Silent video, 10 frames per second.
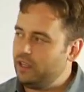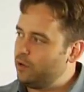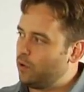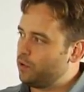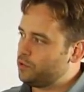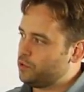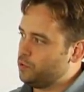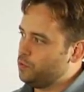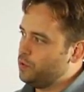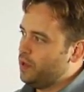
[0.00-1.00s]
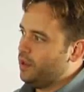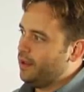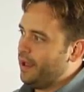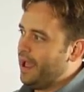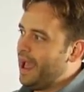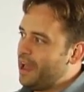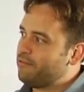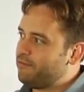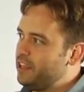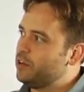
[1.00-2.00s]
in order to
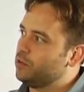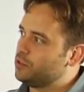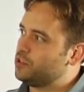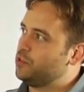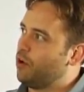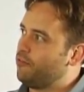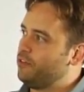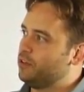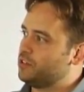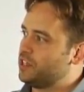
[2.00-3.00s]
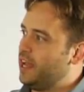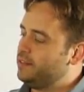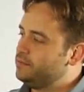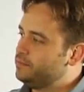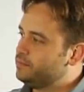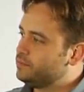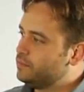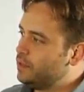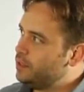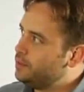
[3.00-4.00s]
add fields to our field set.
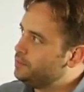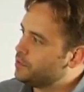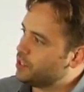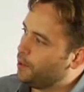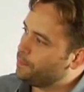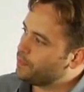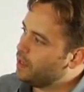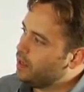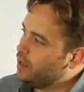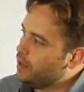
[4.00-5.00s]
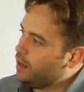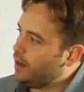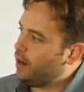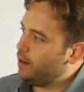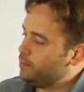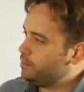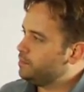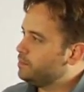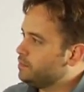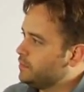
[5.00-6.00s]
So,
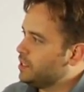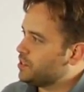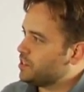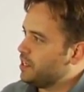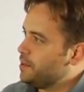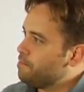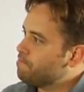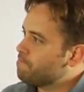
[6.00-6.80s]
let's see.